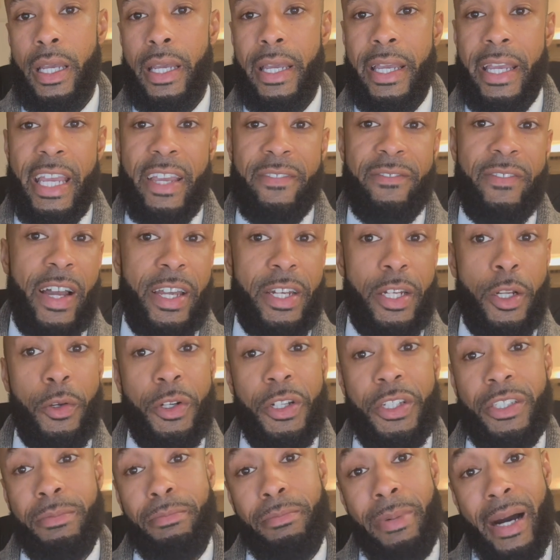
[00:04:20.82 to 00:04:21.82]
If I
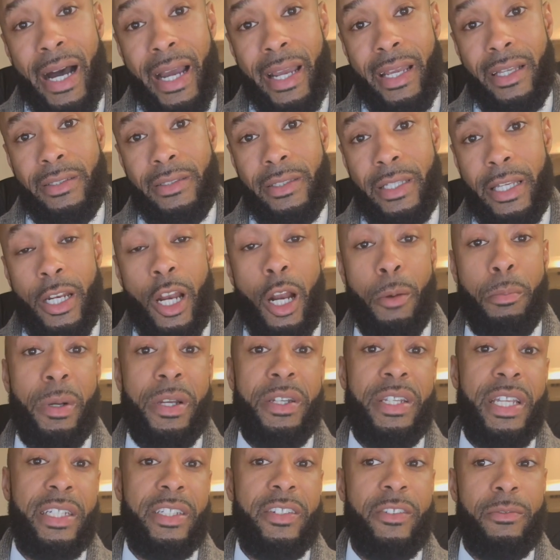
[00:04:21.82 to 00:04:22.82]
notice bias in our
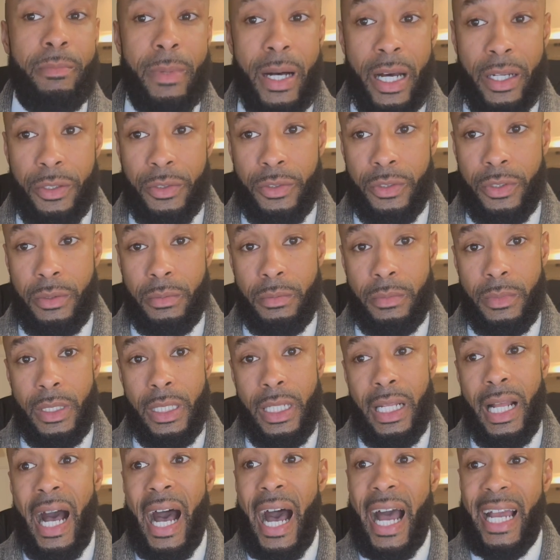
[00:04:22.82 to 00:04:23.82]
predictive models,
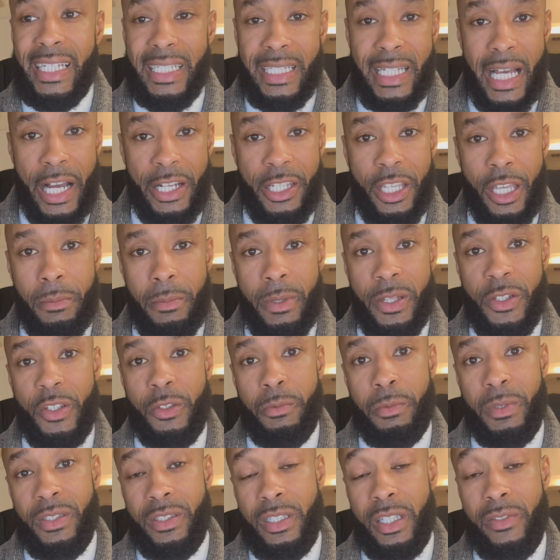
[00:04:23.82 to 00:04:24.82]
I document
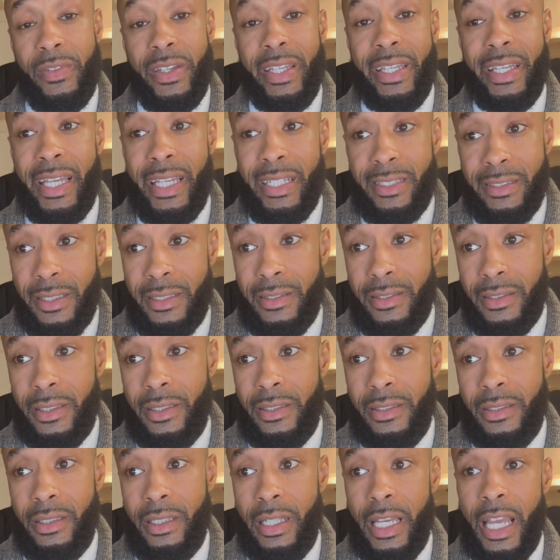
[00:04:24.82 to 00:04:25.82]
specific
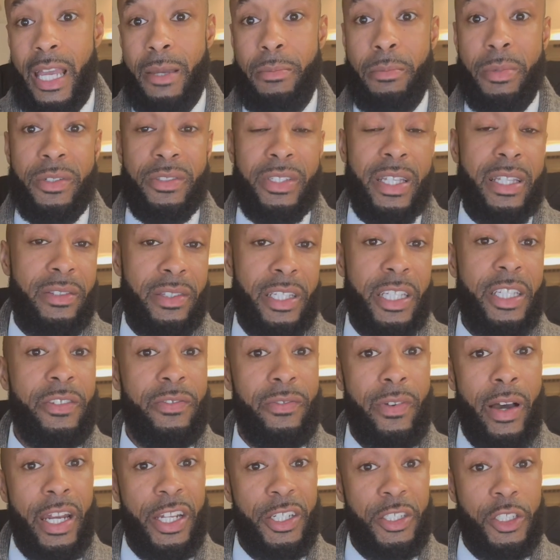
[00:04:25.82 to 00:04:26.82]
instances and present these
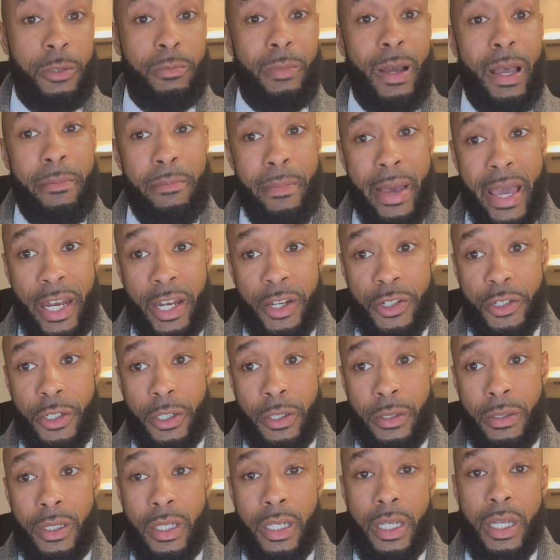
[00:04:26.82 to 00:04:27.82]
findings to my manager,
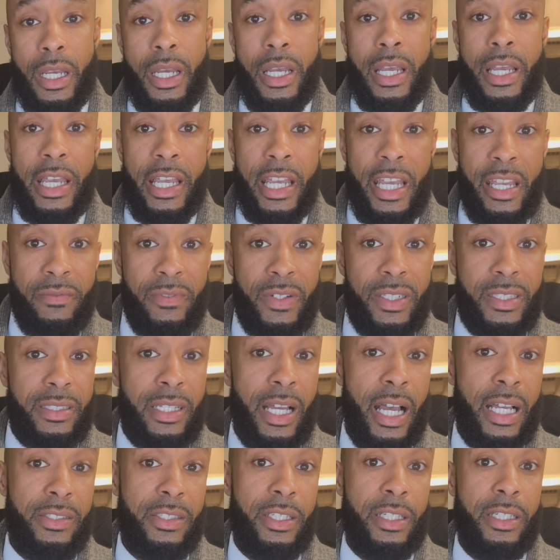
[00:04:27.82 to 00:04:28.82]

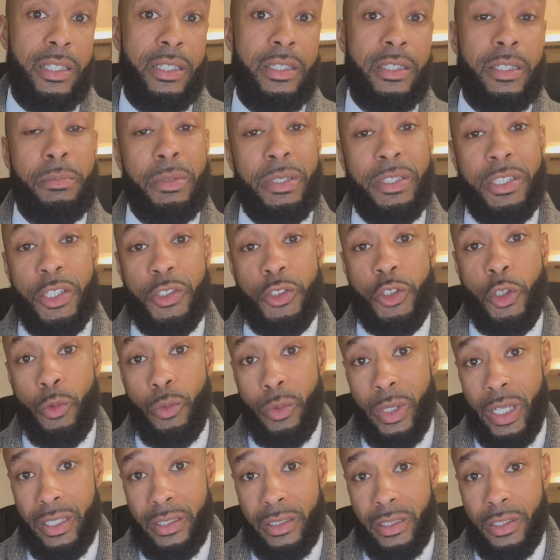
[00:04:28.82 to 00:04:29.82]
emphasizing the potential
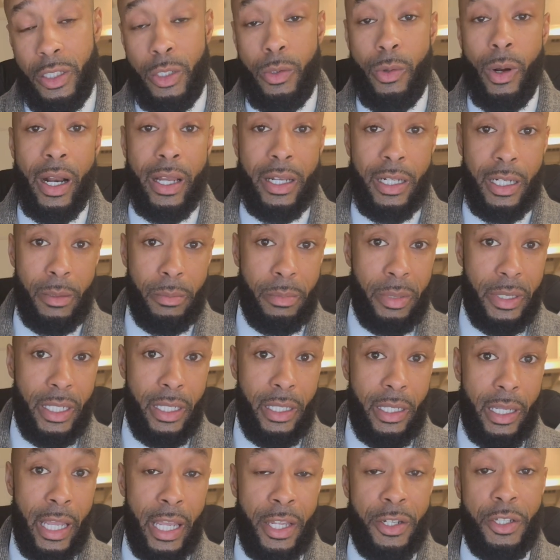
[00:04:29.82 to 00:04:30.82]
risk to our company
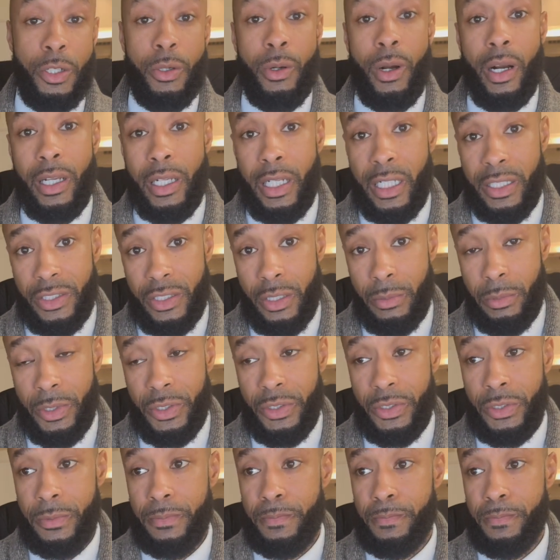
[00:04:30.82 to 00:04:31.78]
and to our customers.